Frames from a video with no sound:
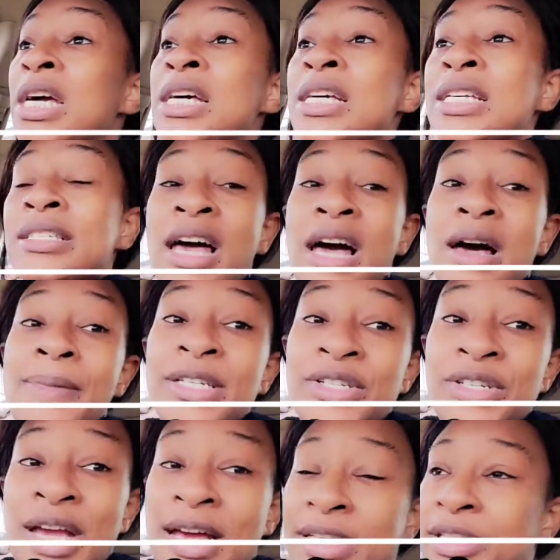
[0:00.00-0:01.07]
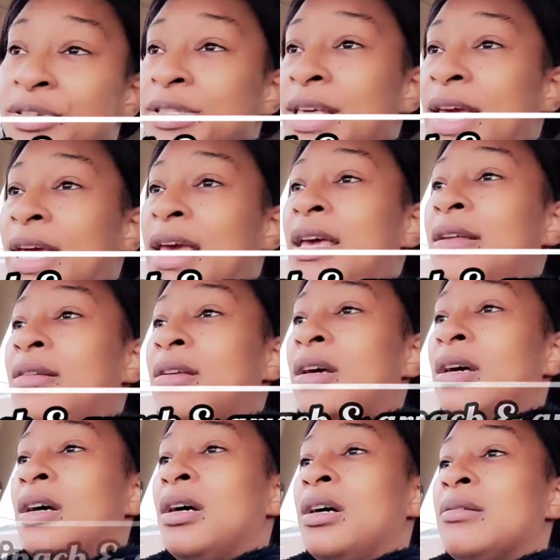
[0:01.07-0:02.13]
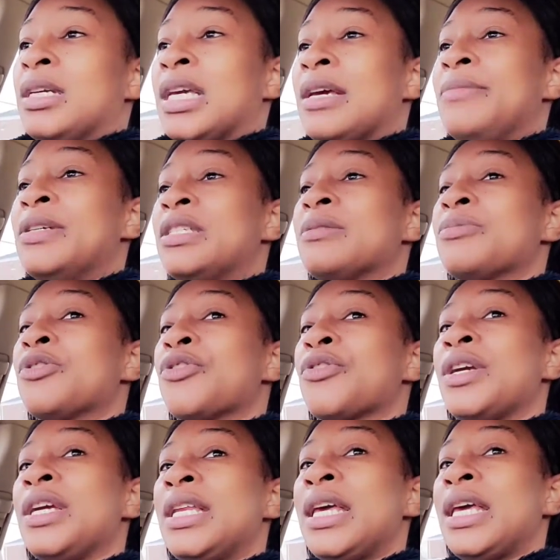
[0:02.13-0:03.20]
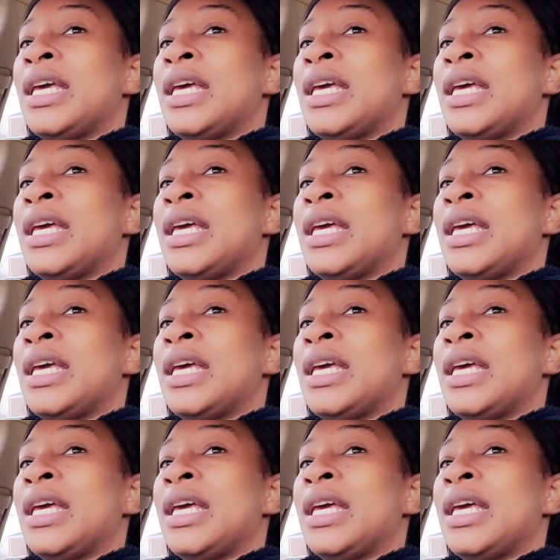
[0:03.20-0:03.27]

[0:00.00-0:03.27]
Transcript: So I'll make sure I do that. Get me some green in.